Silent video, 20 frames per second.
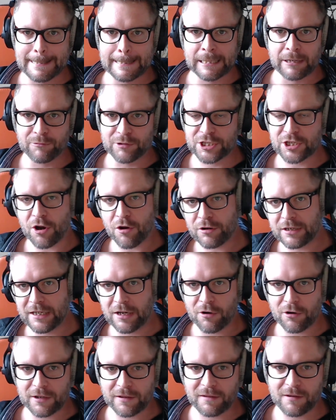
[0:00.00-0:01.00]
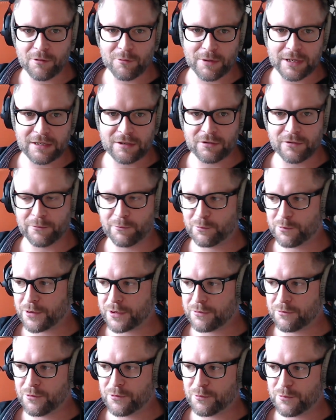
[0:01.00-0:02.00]
Which only hurts you when you
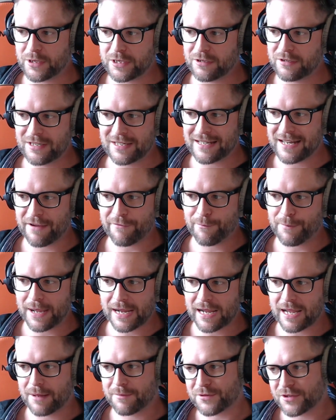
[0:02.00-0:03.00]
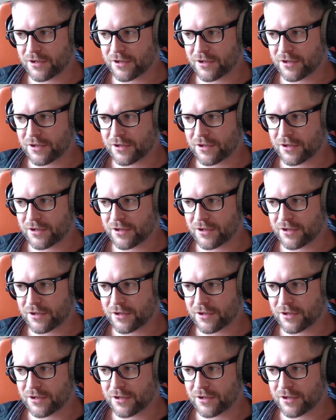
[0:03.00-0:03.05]
didn't have backups.